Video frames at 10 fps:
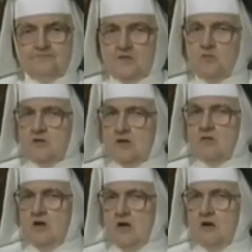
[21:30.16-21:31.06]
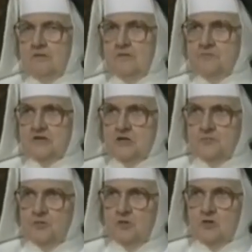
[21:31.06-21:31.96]
where uh,
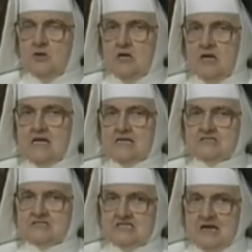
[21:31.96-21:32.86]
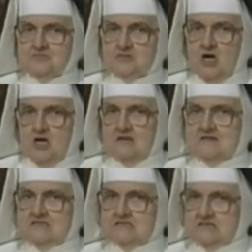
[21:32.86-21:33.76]
people accept all
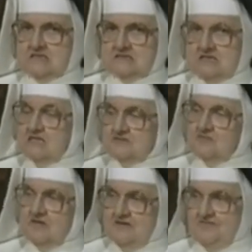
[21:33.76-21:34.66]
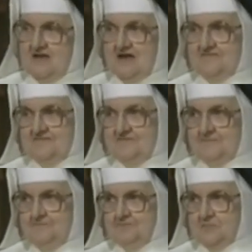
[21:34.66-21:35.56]
these things as a way of life,
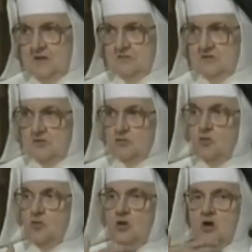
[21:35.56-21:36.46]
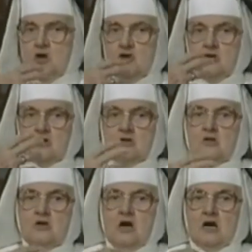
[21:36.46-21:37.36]
that they no longer
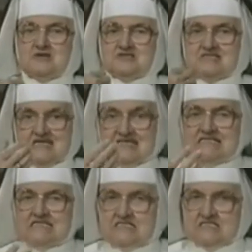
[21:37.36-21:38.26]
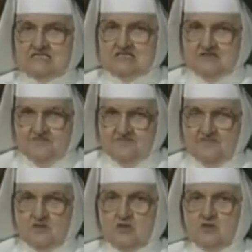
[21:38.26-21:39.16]
are sensitive
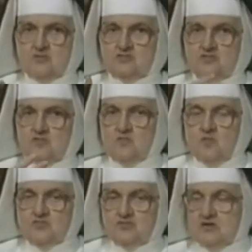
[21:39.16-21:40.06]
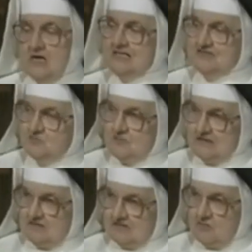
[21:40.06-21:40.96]
to, to God's
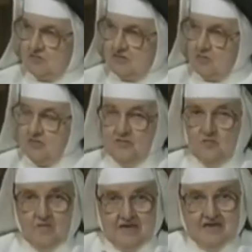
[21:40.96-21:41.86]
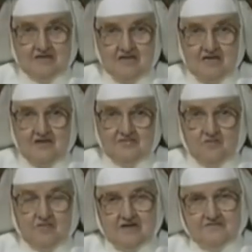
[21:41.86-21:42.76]
will or, or the, way, the
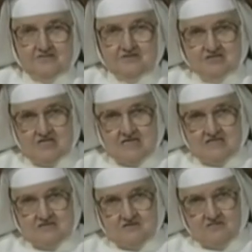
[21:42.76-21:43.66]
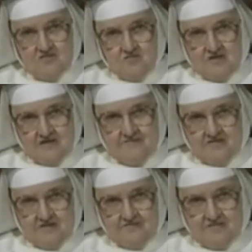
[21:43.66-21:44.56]
way of Christianity or the way of,
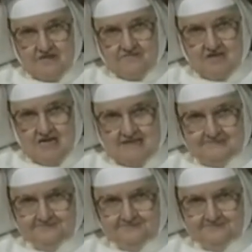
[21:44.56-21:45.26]
of, of God.